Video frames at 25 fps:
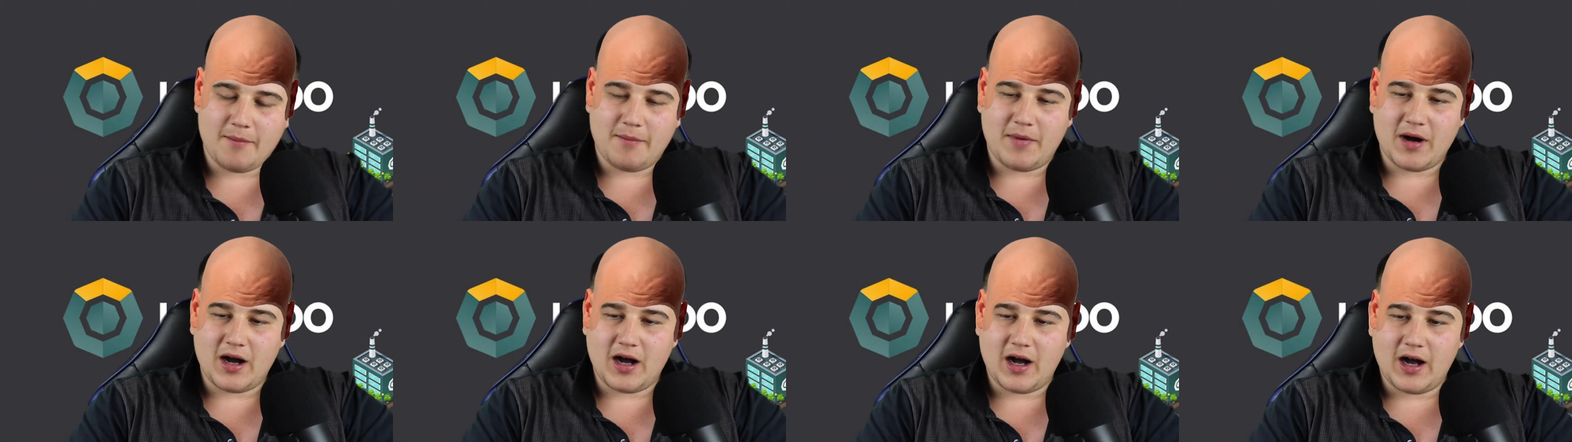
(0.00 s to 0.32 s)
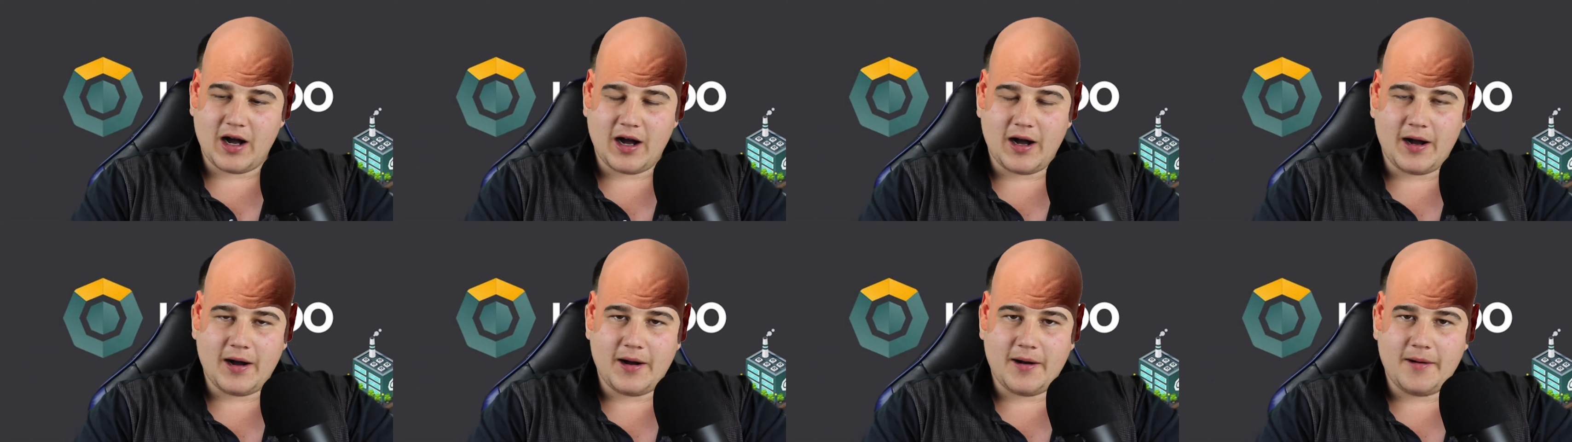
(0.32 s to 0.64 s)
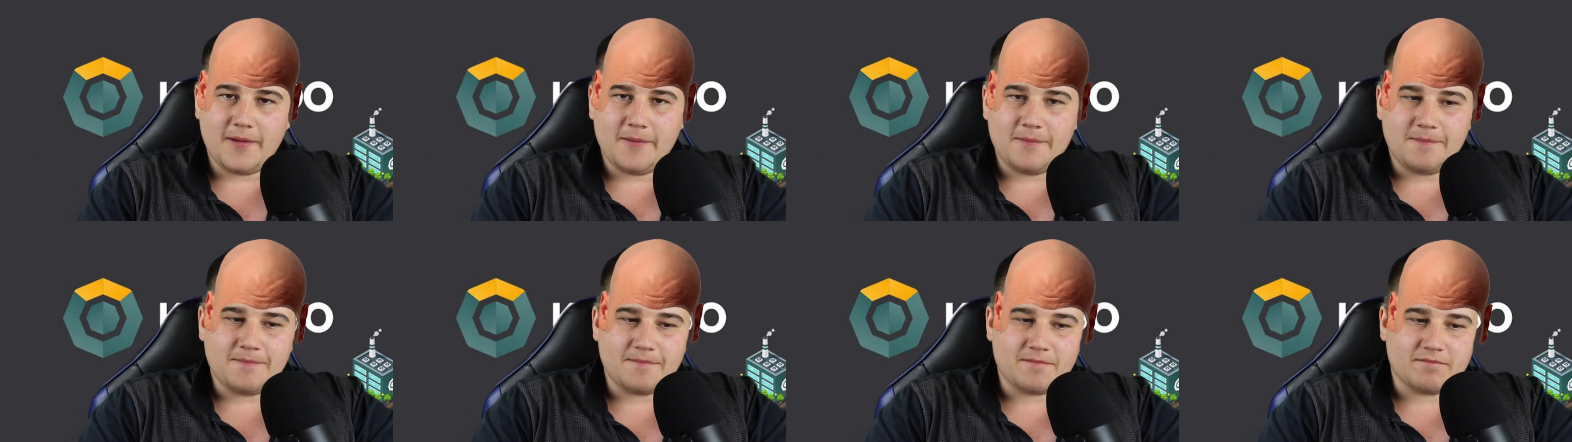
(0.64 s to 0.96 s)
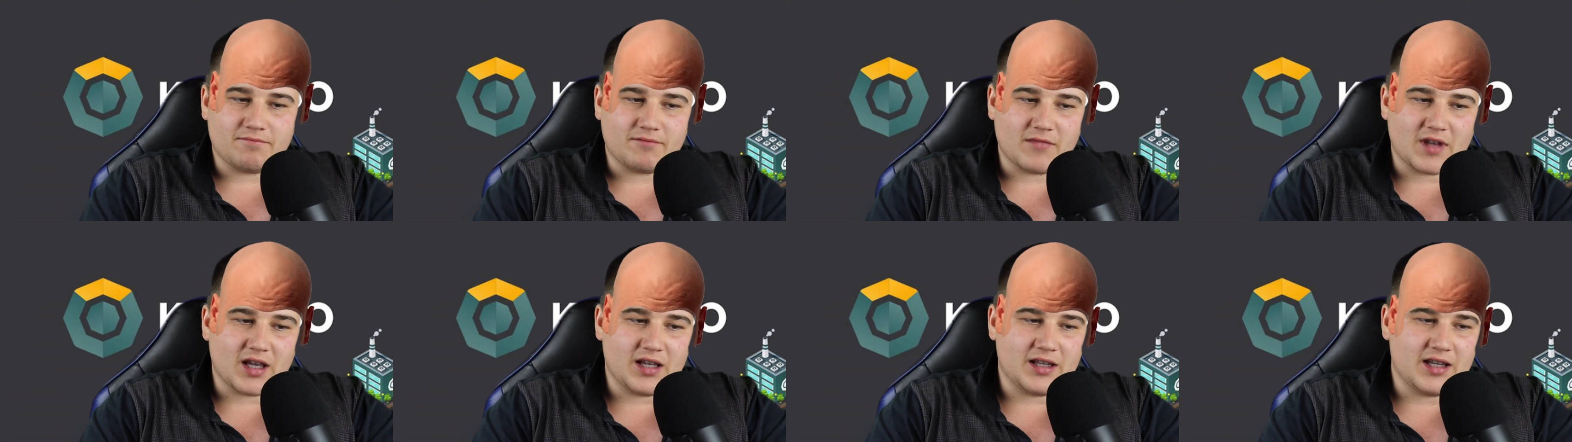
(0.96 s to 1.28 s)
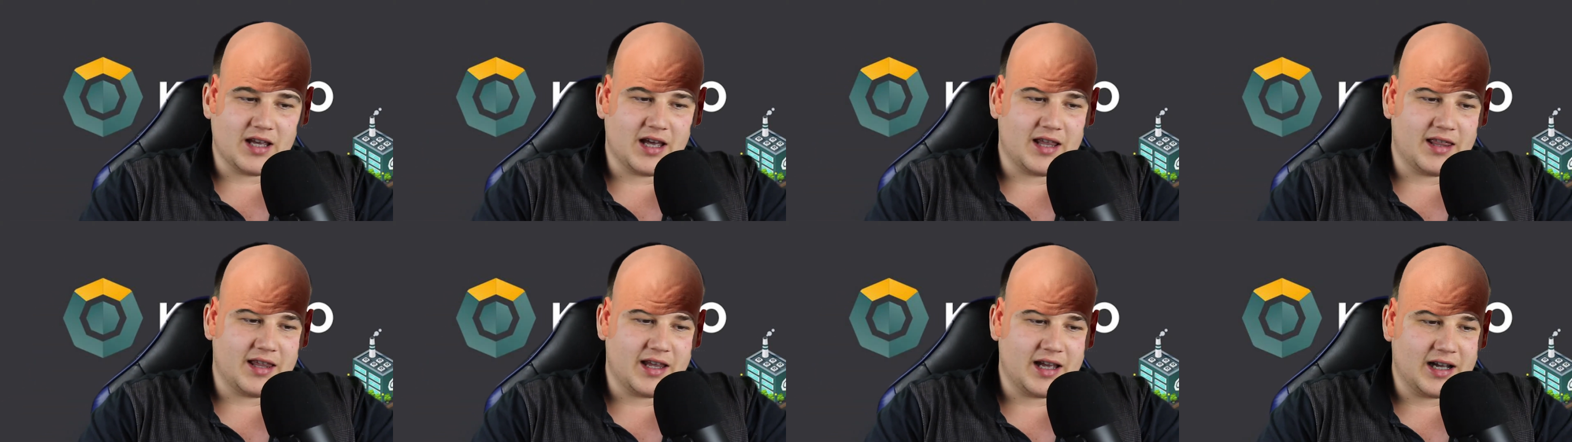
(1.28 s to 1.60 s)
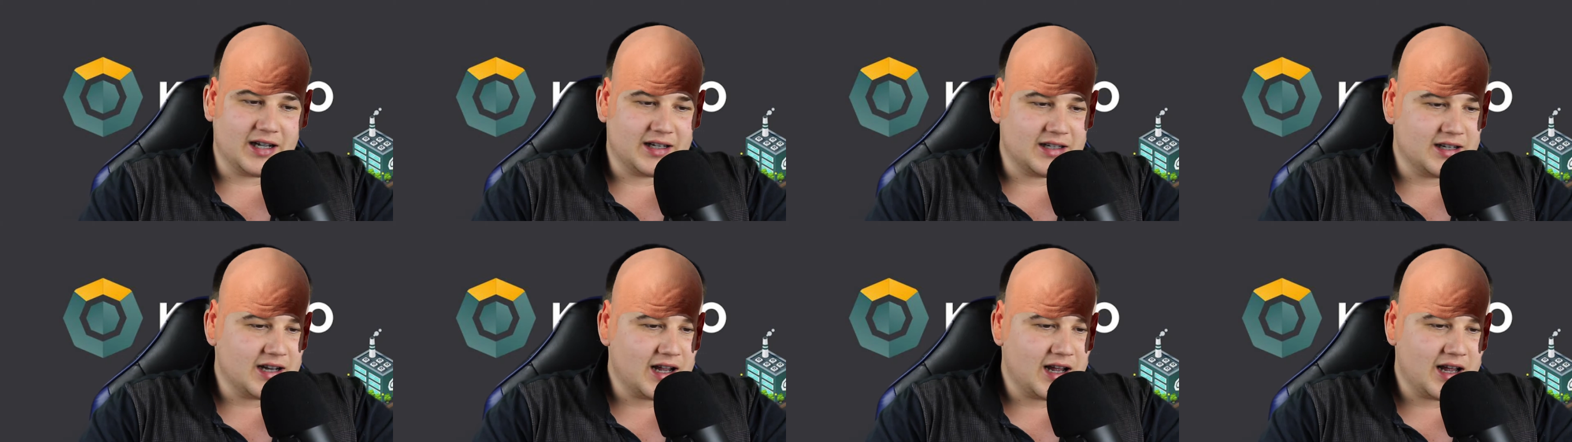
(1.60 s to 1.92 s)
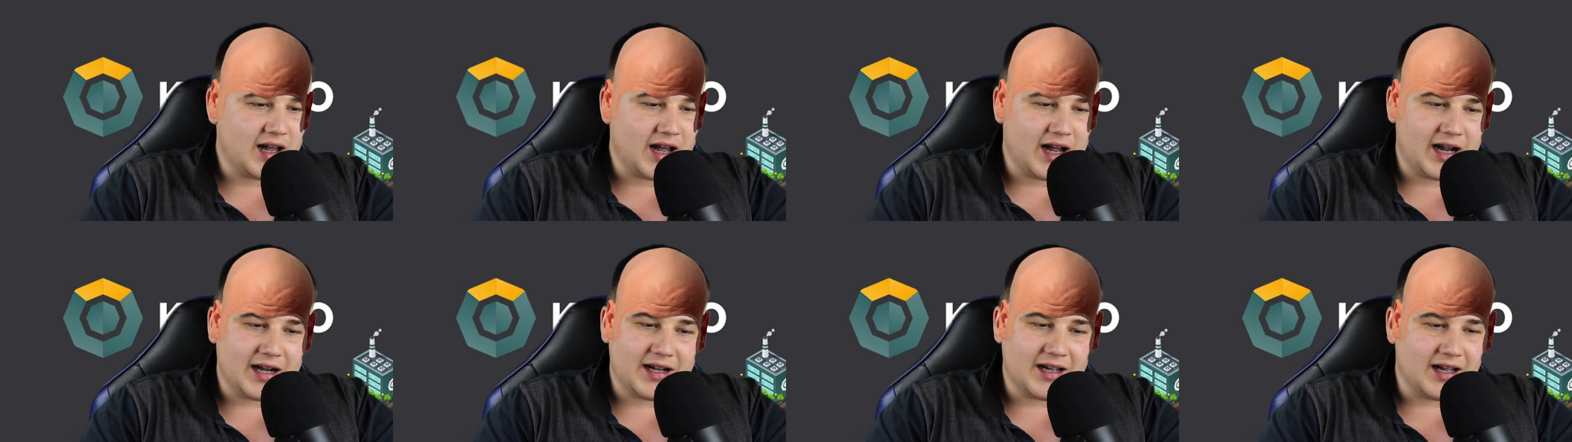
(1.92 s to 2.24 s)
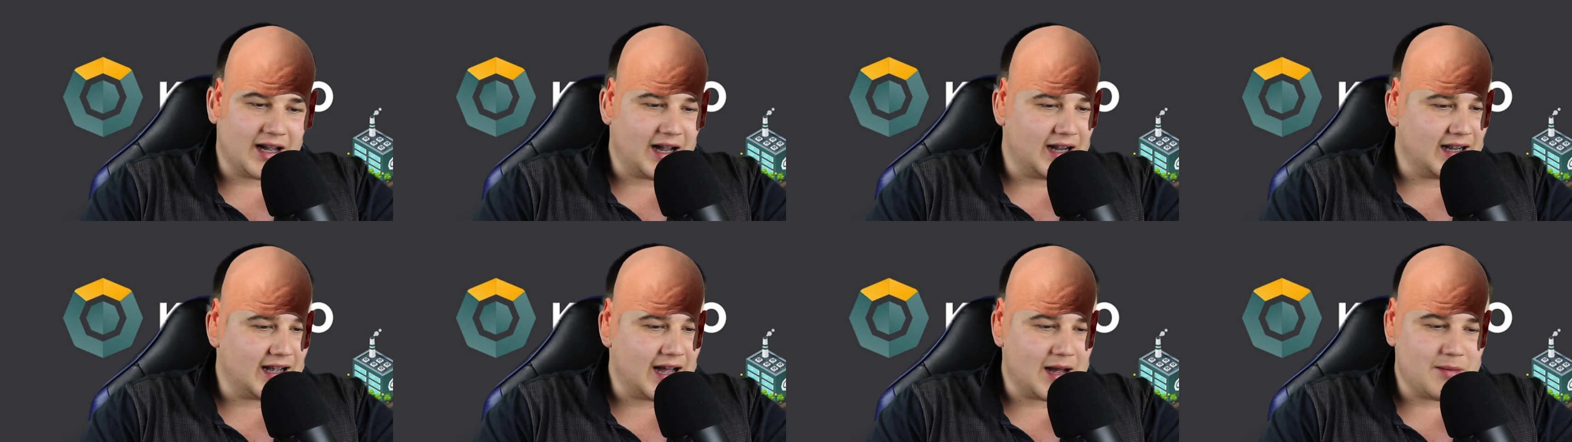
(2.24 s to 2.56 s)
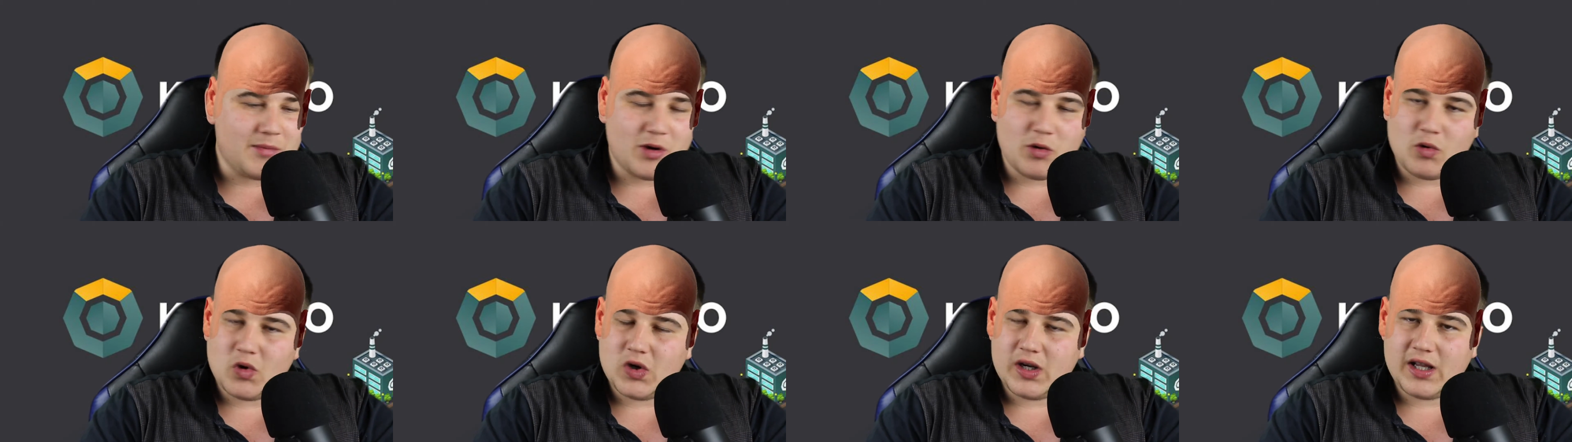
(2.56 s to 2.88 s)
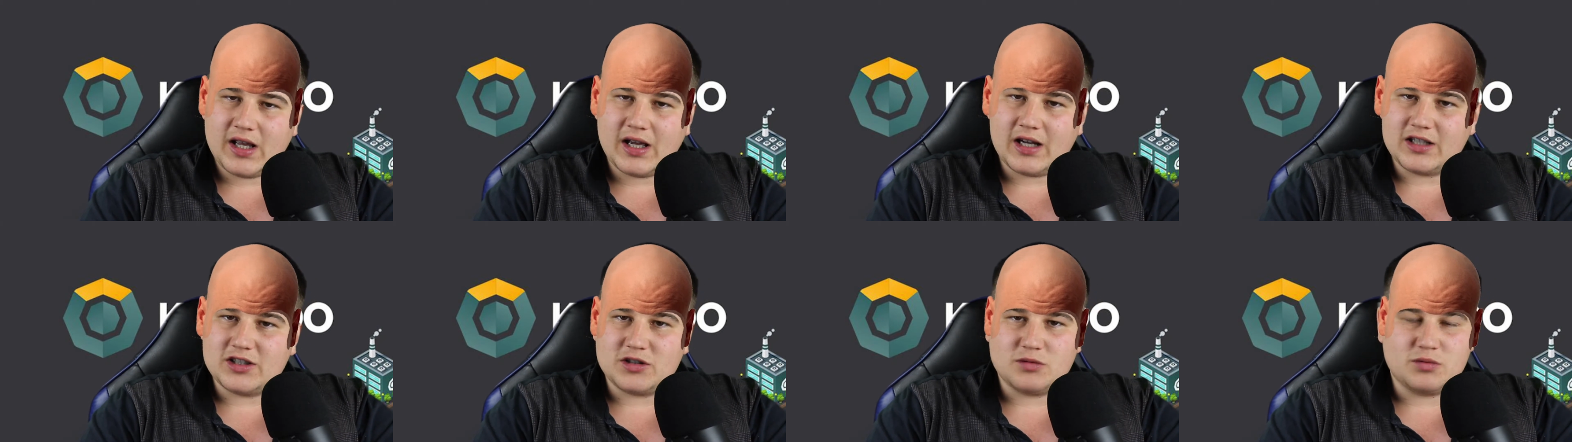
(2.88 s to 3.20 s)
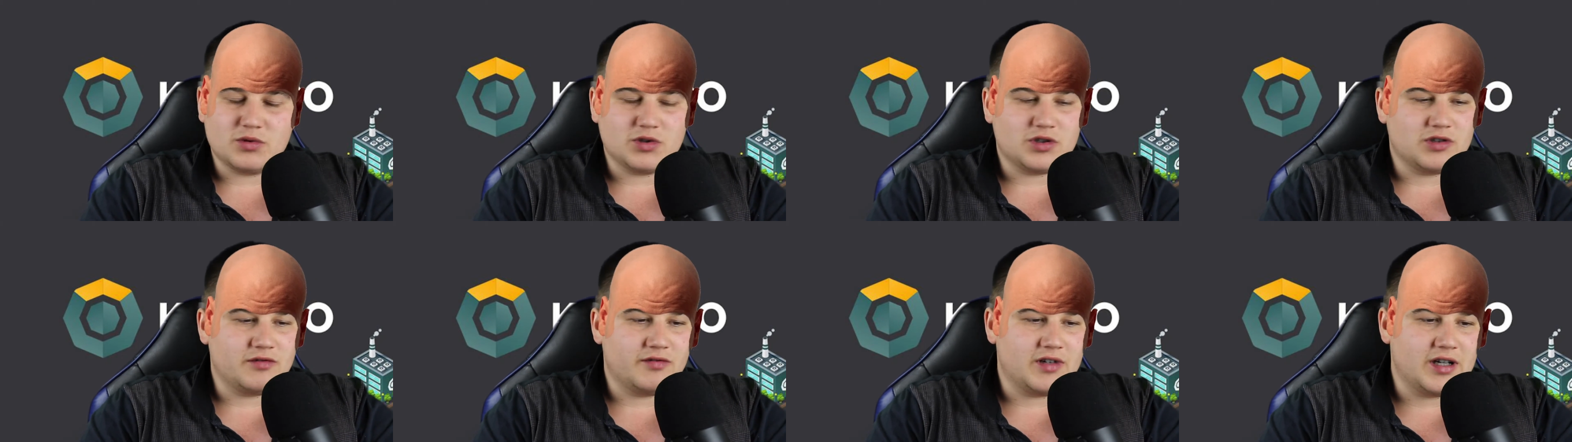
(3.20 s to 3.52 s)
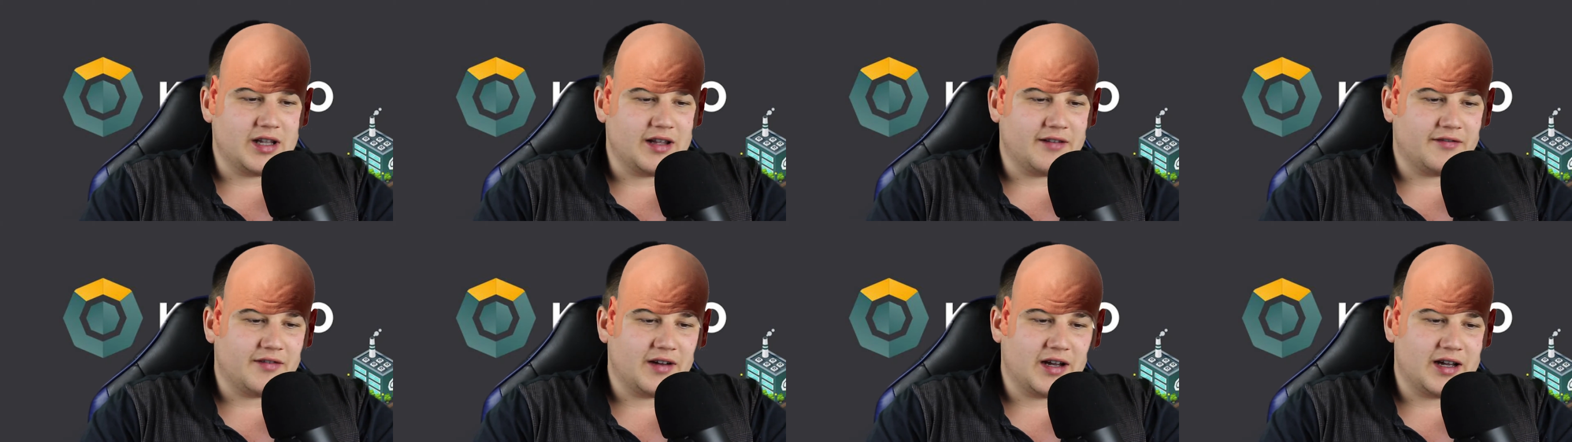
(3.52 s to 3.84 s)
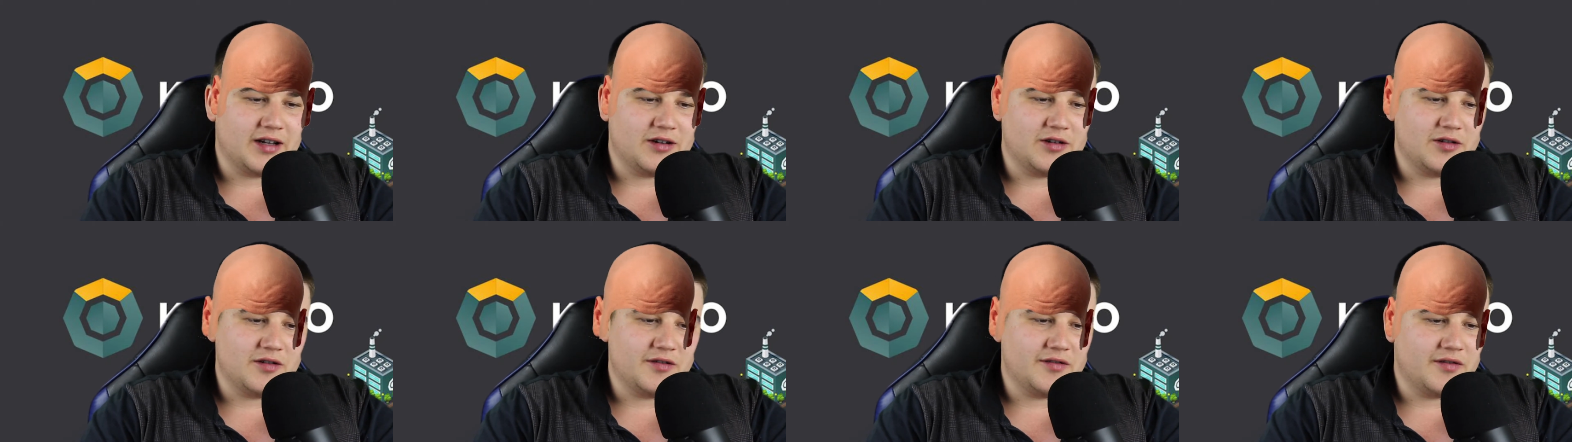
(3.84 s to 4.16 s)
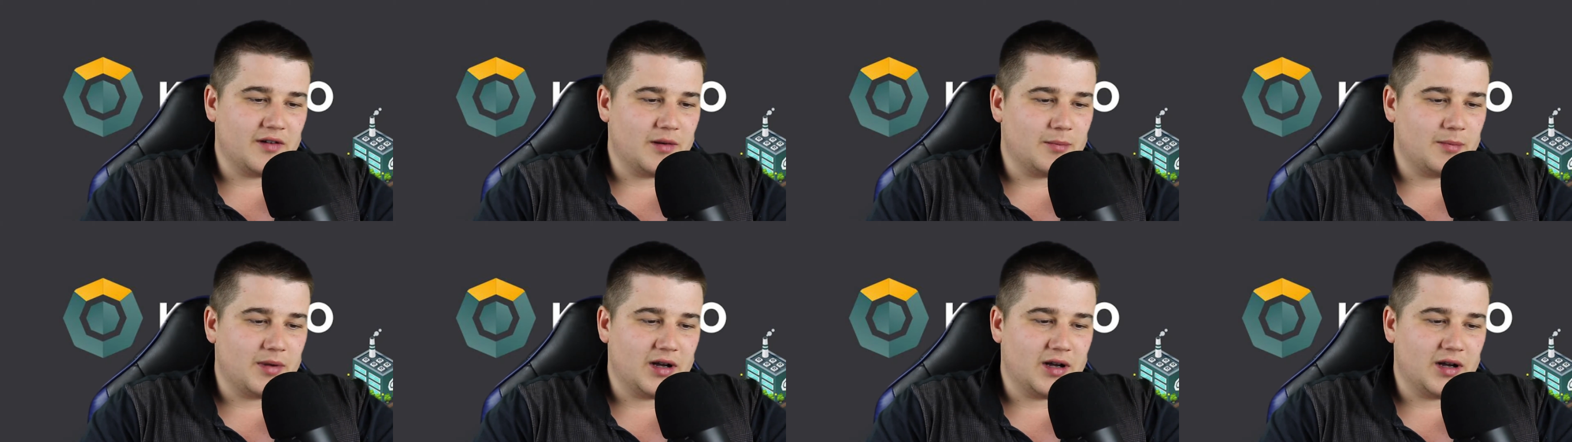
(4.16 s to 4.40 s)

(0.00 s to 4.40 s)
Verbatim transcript: But um, yeah, the Agna Ag Agama wallet, I just wasn't really a fan of.